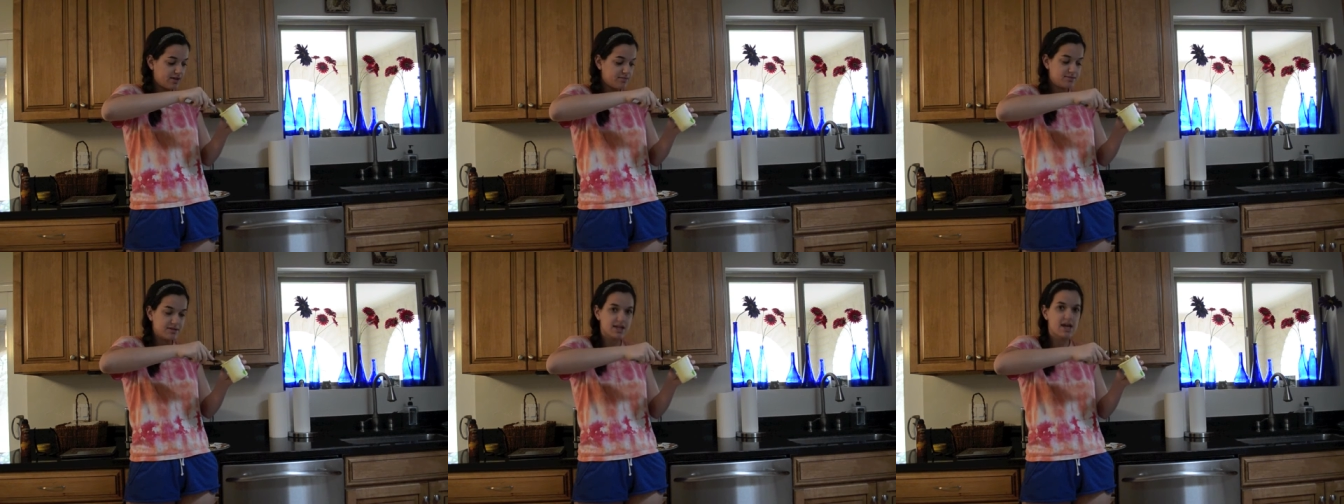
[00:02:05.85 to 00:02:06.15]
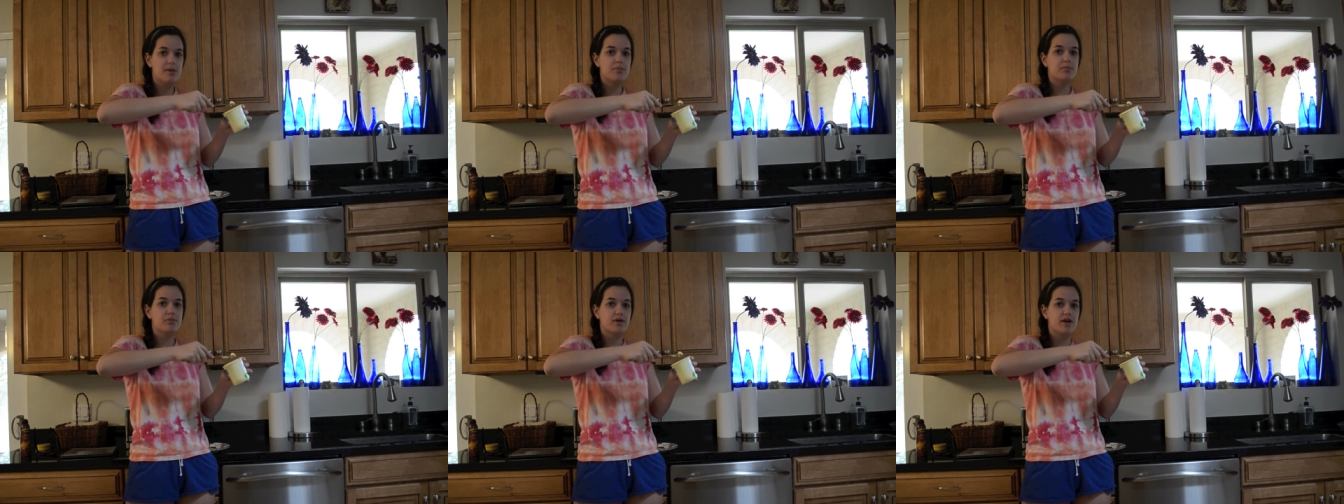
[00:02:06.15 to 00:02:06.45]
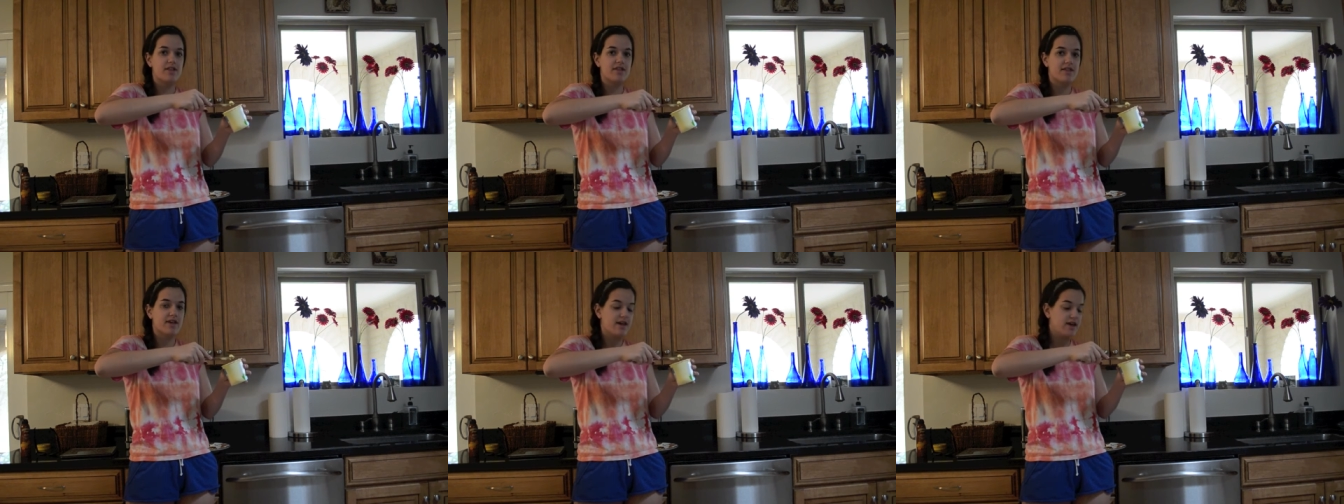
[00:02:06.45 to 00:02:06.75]
comes up
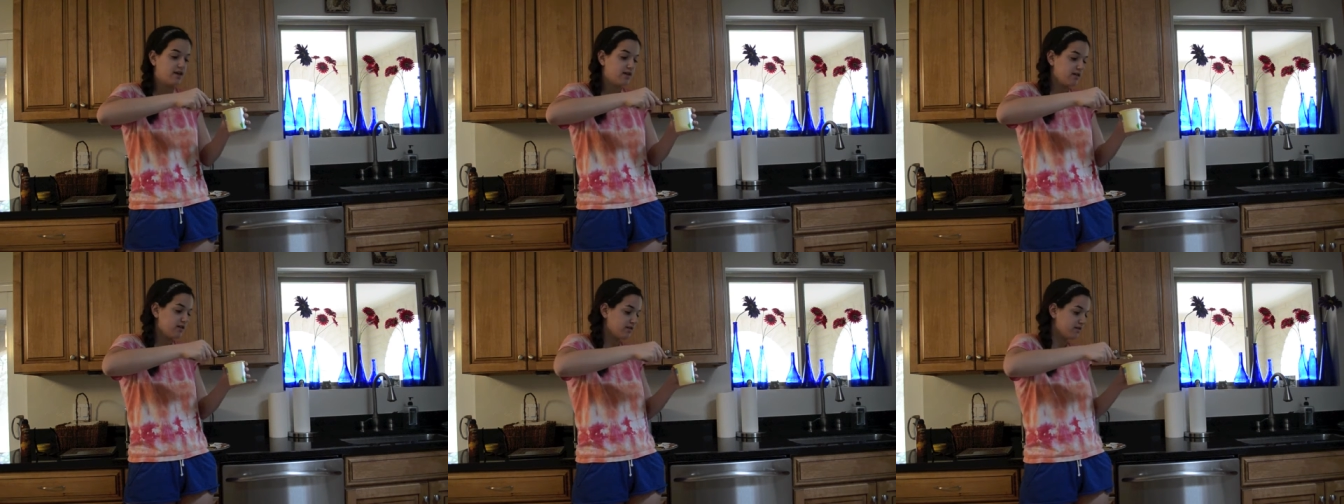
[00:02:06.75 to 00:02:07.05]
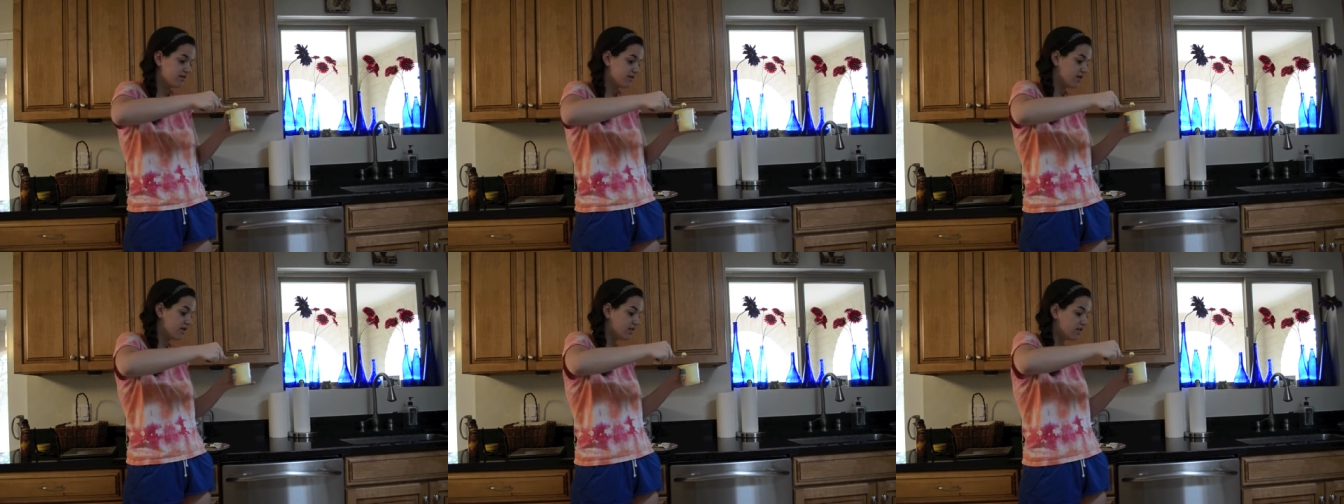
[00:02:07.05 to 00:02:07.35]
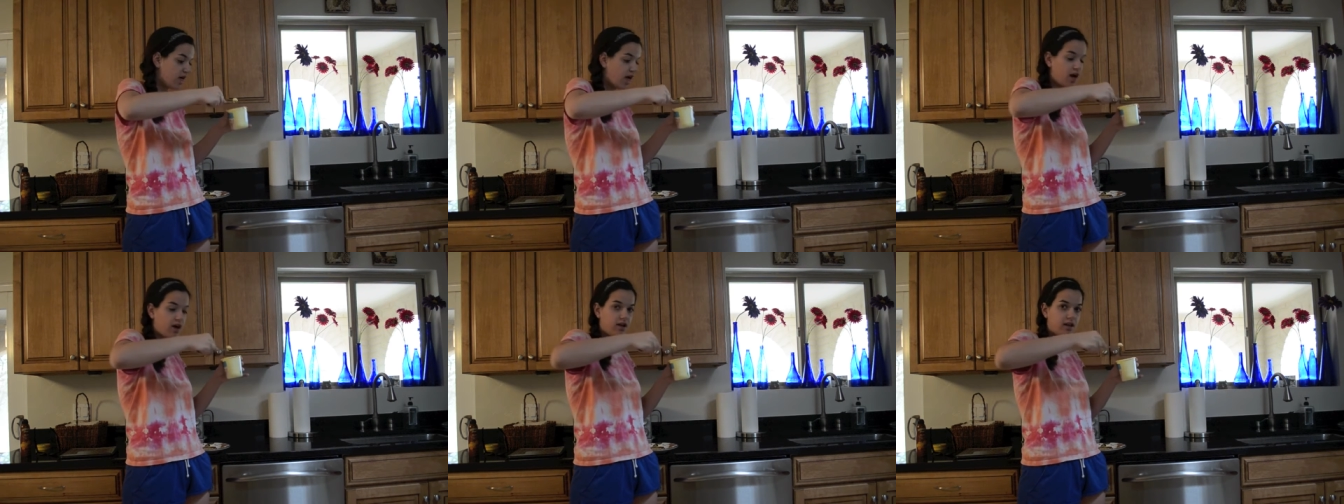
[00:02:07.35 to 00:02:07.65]
with it.
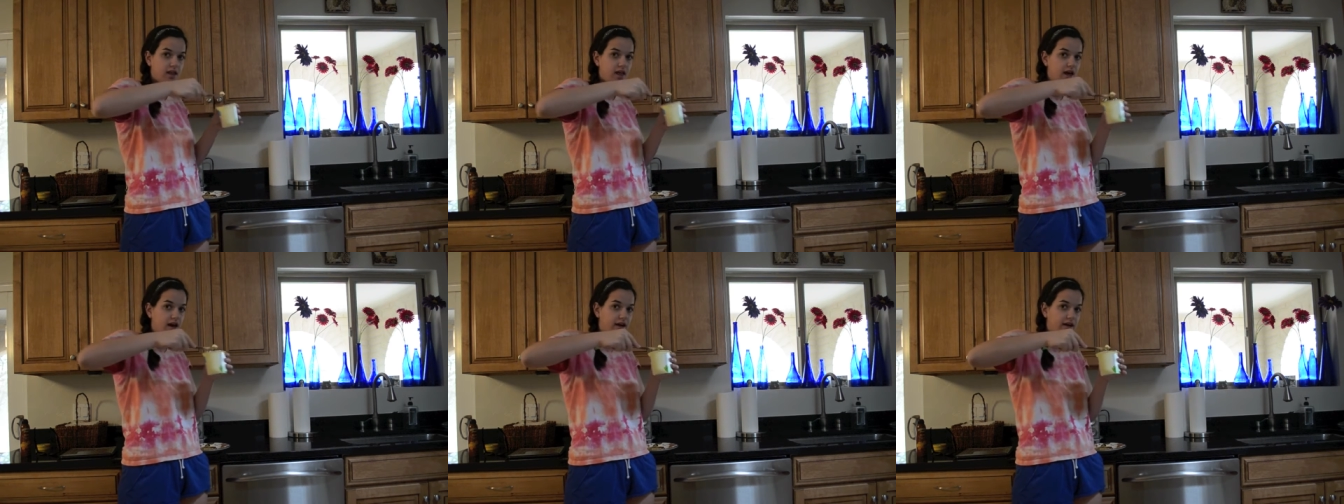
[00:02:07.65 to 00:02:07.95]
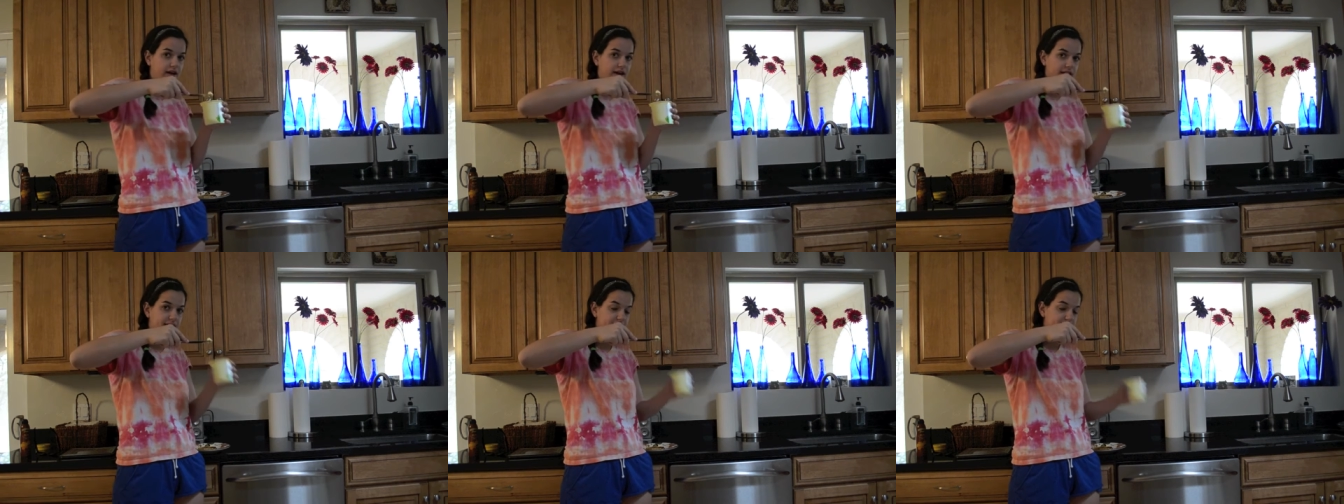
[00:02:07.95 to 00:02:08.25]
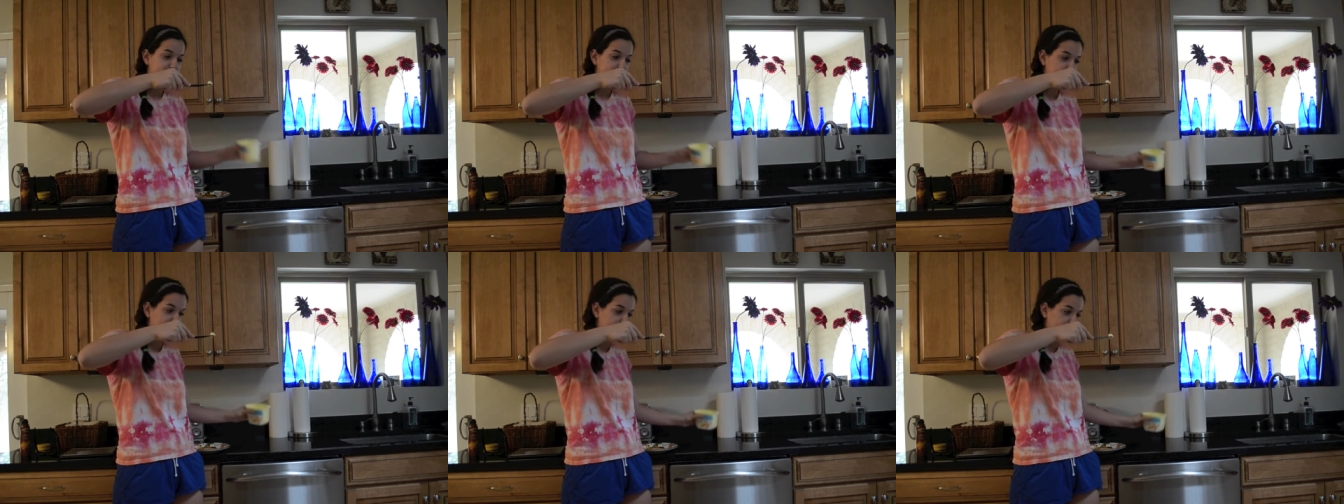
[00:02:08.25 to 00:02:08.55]

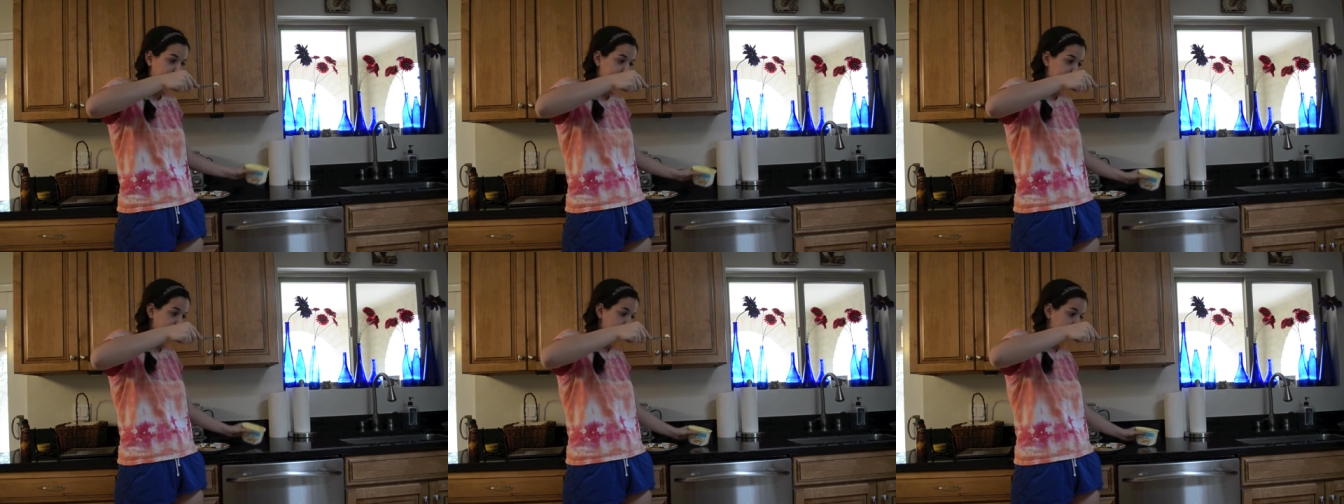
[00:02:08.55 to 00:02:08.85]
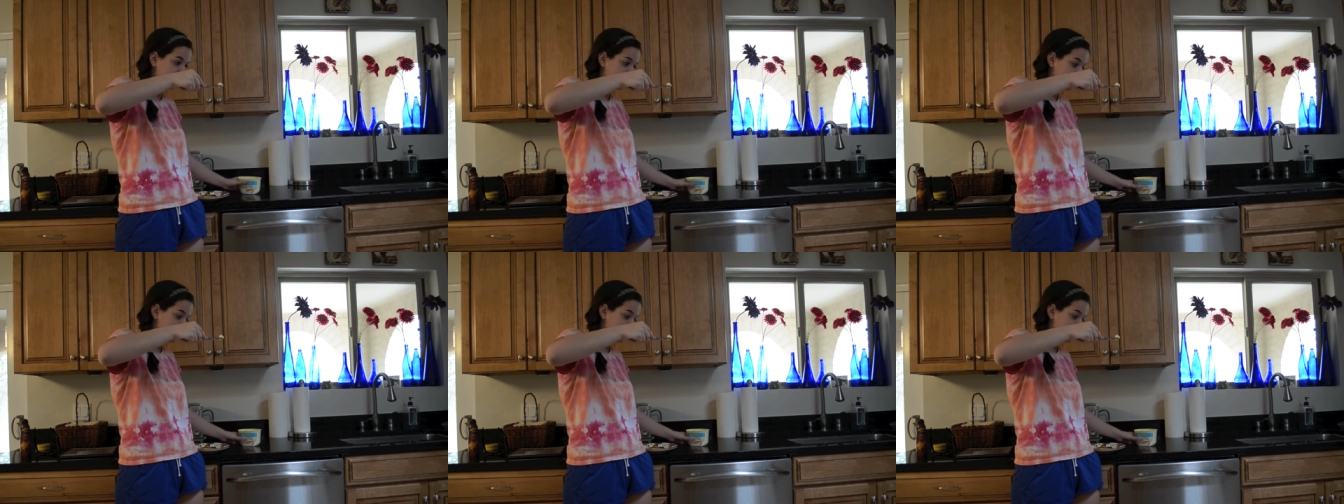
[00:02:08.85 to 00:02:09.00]
It did.